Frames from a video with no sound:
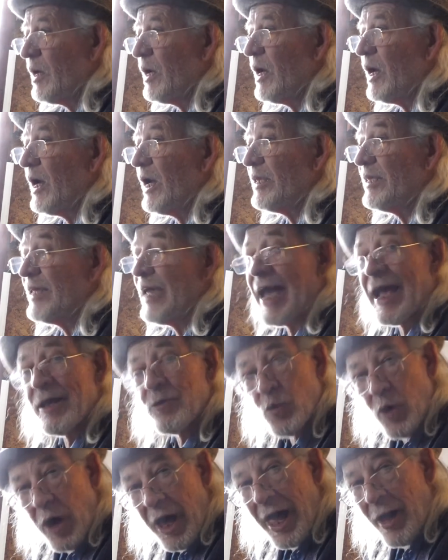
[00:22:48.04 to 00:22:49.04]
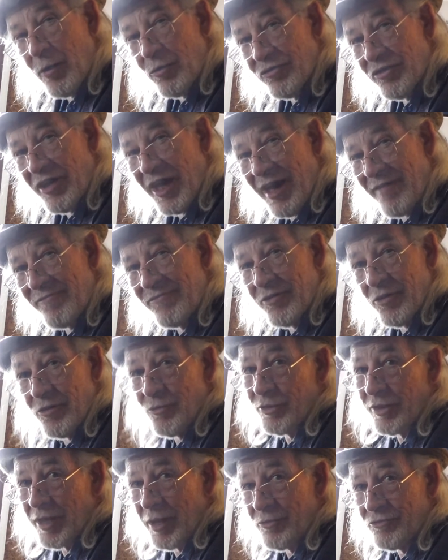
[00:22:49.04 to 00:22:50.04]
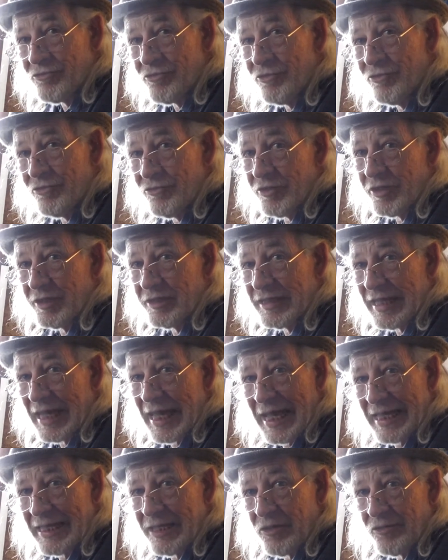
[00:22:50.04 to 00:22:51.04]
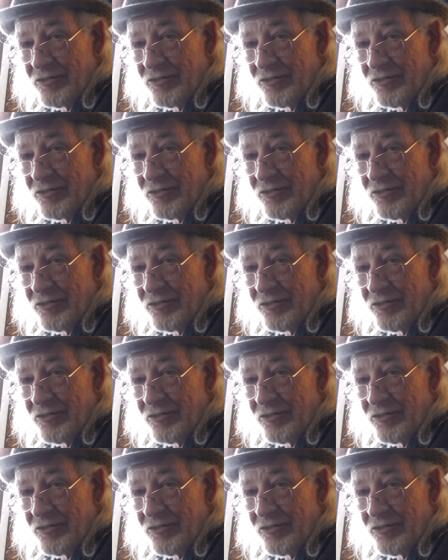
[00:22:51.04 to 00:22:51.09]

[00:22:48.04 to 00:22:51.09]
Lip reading: And they had what I was after, what I was using, they had it on